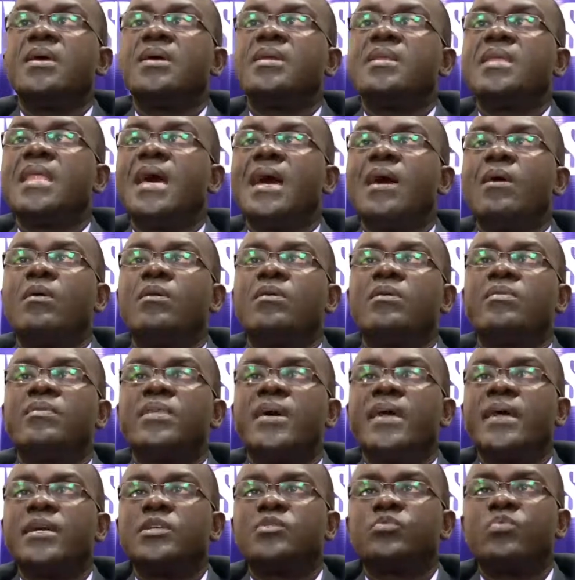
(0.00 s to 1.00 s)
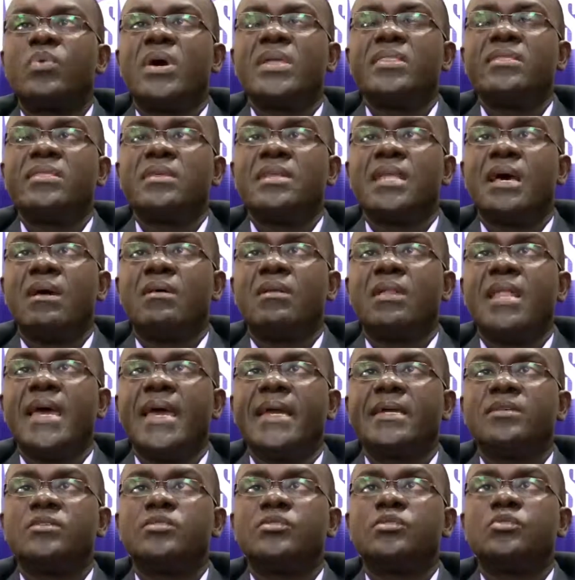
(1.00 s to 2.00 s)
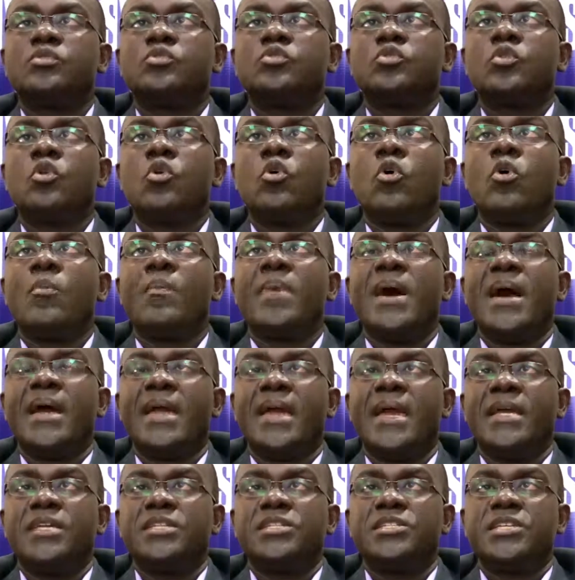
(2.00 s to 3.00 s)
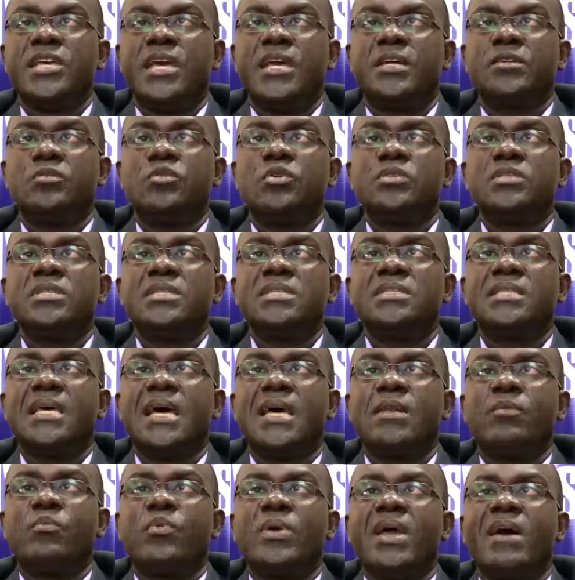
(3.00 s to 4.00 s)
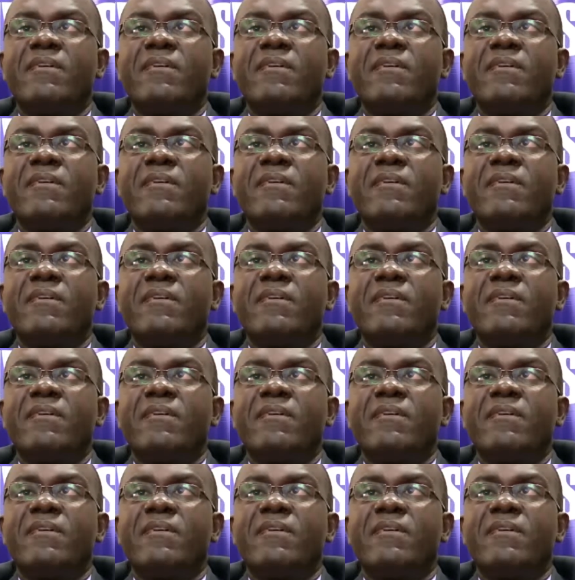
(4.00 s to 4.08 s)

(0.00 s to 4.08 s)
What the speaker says: Now, there is one thing I would like you to go back and check. Notice that we